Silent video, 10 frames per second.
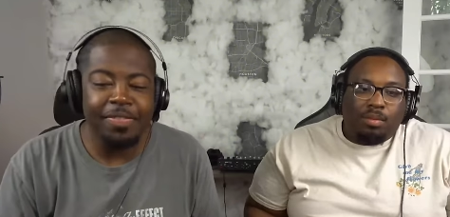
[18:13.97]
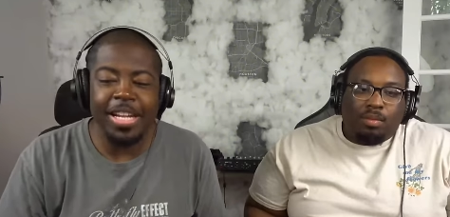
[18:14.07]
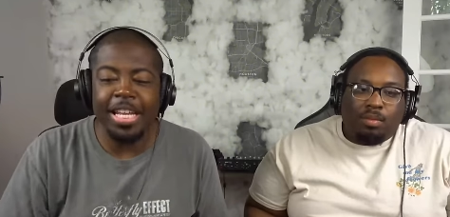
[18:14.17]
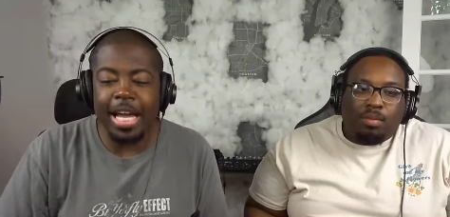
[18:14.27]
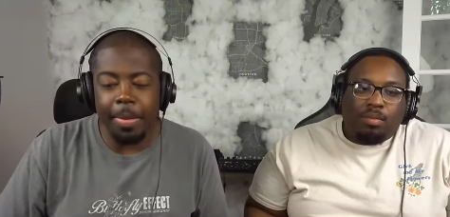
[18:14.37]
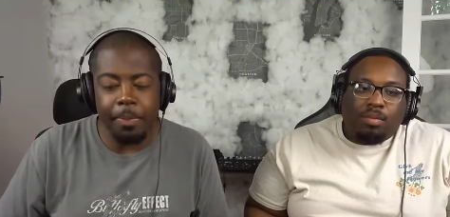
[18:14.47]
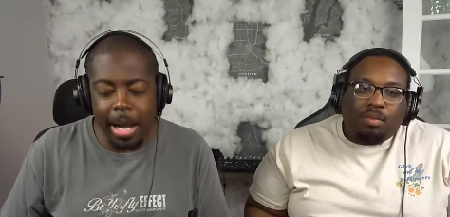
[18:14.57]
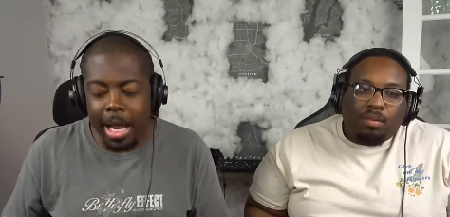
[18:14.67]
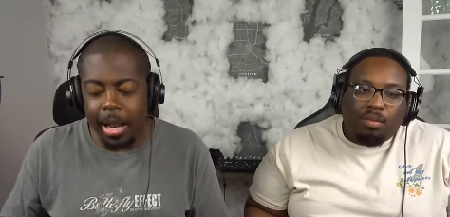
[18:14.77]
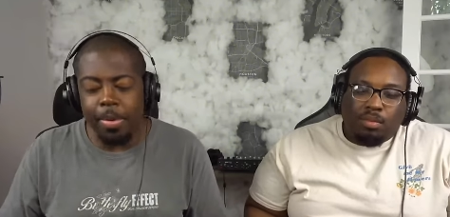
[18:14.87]
Speaker 1: if Fifty got a
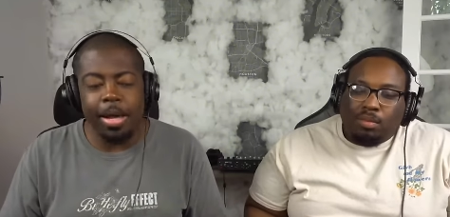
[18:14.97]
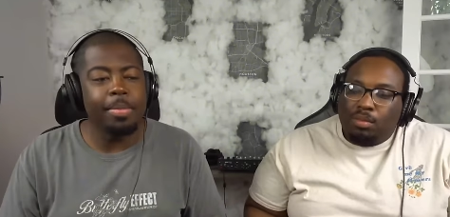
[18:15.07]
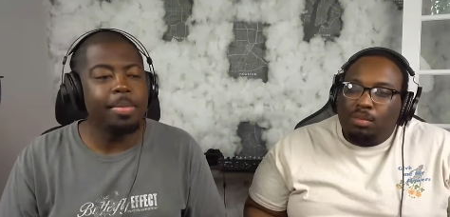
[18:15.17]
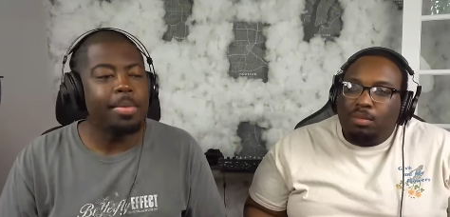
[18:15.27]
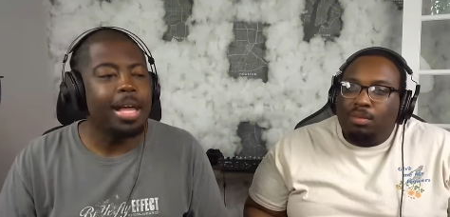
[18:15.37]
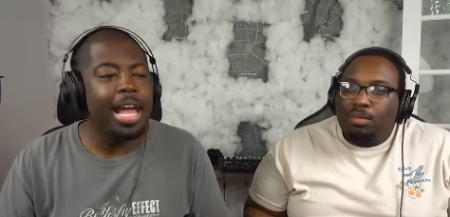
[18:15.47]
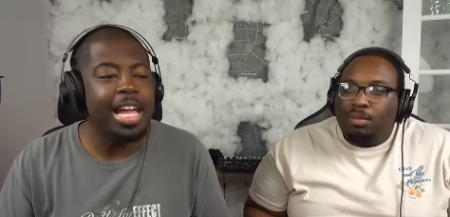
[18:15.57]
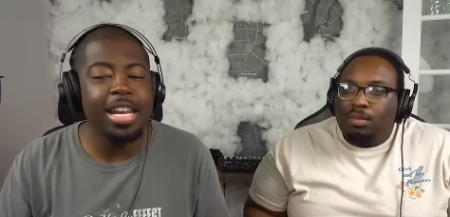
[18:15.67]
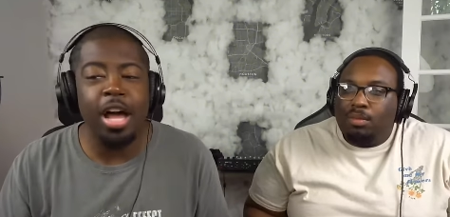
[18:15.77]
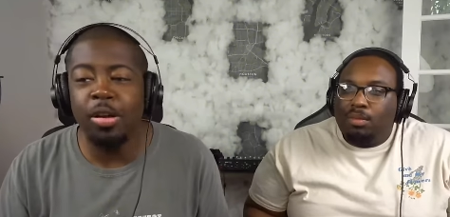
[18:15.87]
problem with him, and
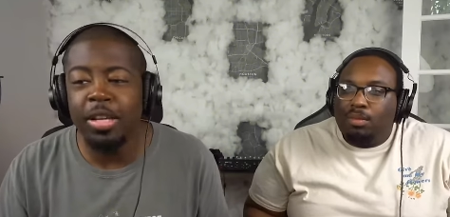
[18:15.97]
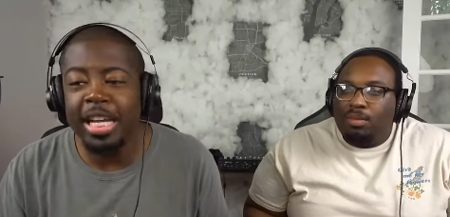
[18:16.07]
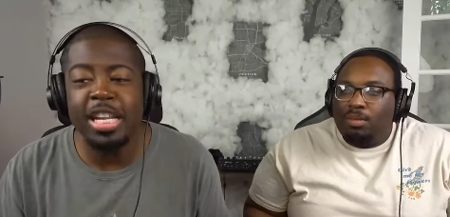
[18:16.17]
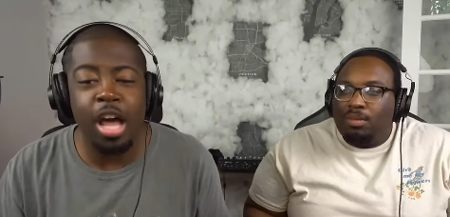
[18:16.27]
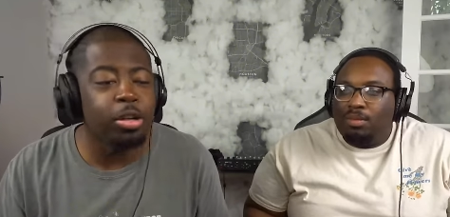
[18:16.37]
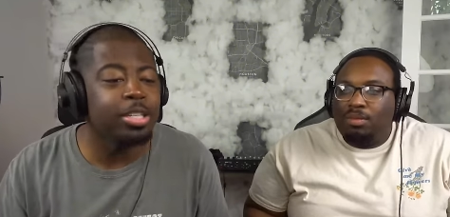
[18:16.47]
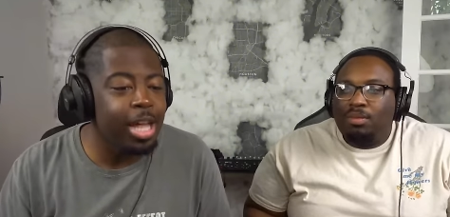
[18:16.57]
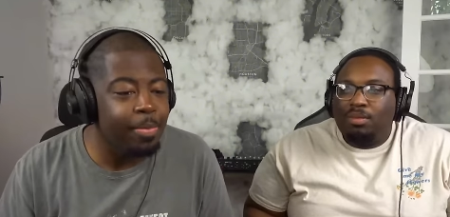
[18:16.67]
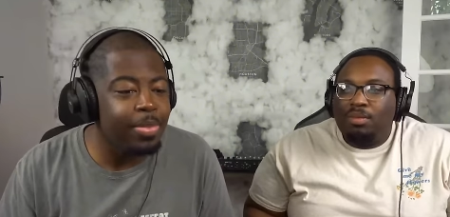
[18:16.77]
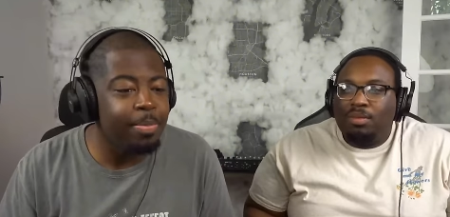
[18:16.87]
he knows he knows
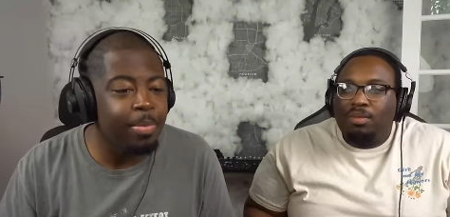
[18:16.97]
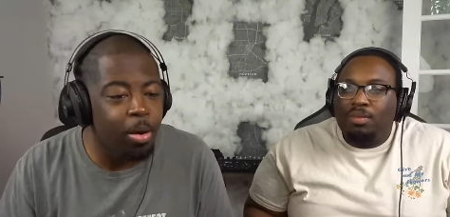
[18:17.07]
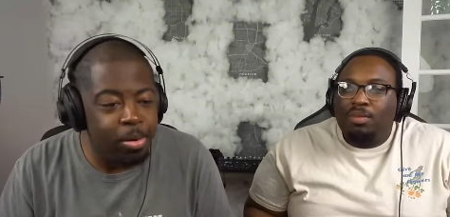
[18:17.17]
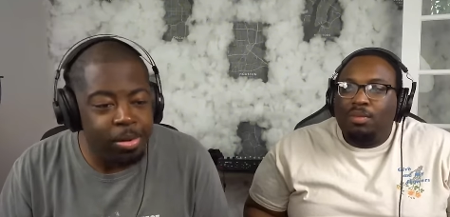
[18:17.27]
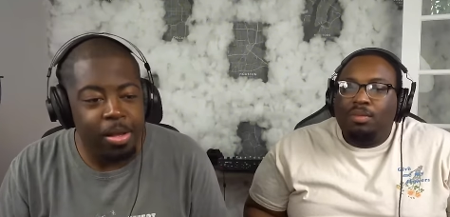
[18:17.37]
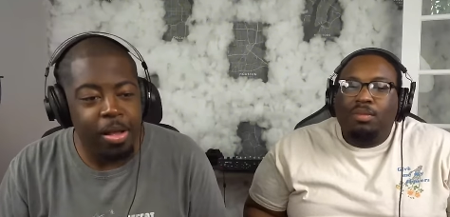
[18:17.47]
something, bro.